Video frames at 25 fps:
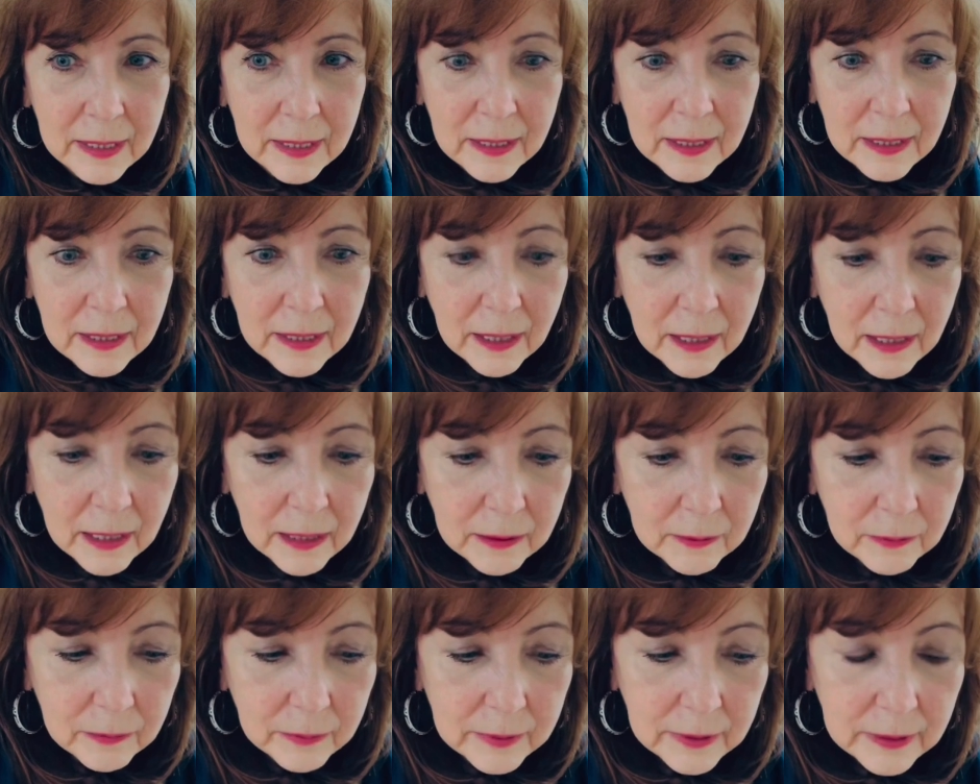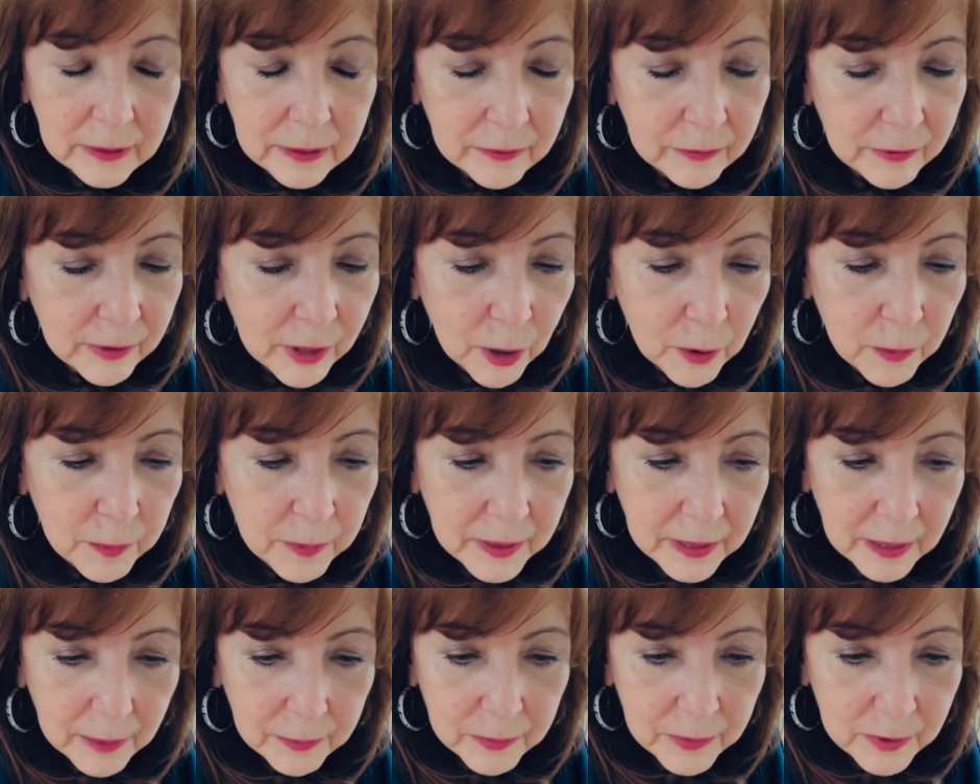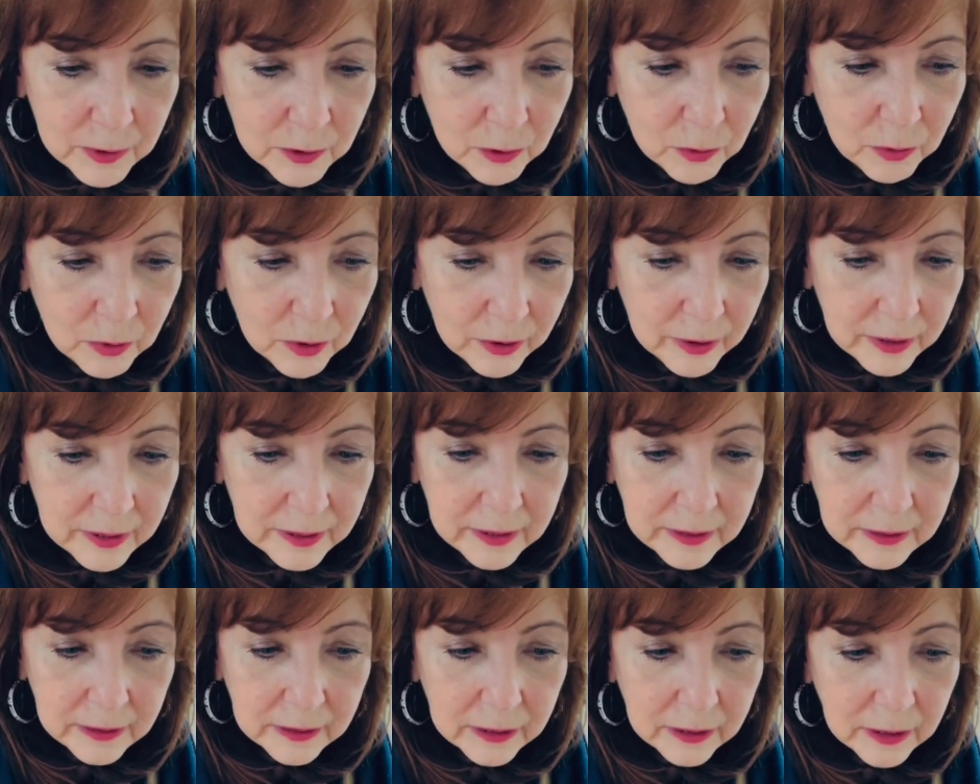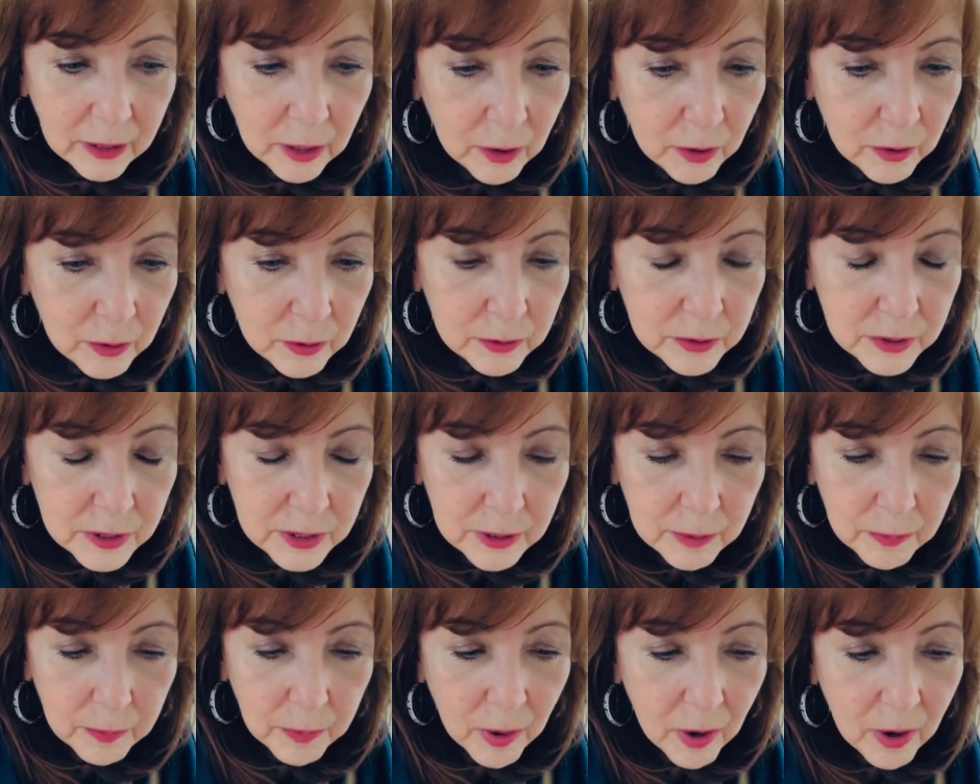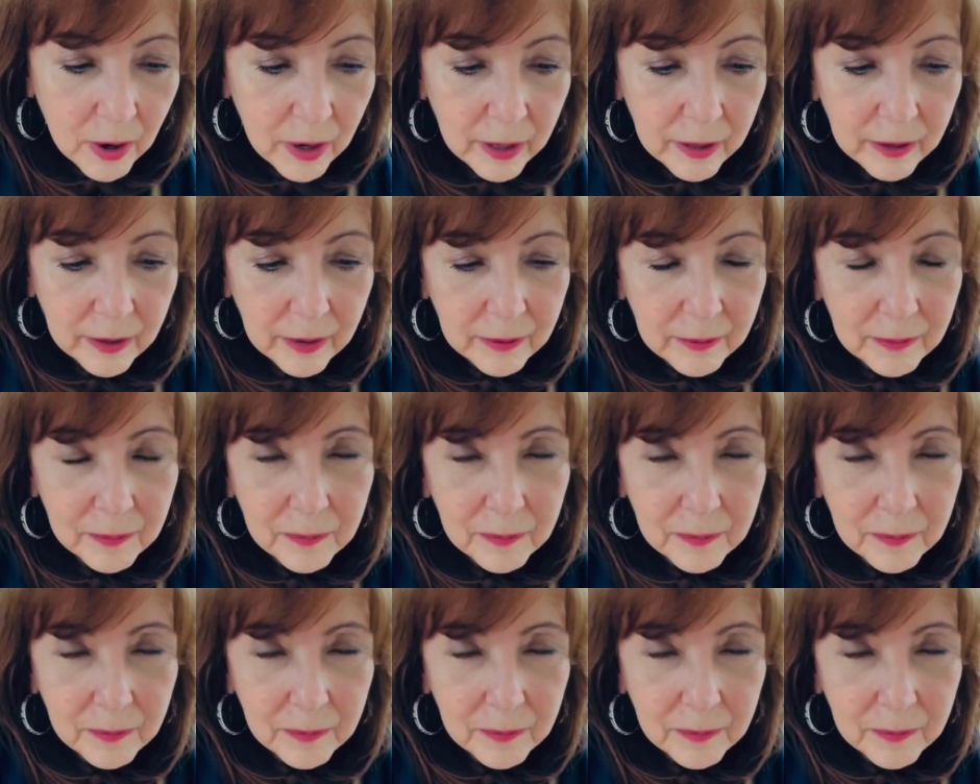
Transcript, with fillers: uh, even open up the door to go to the barn,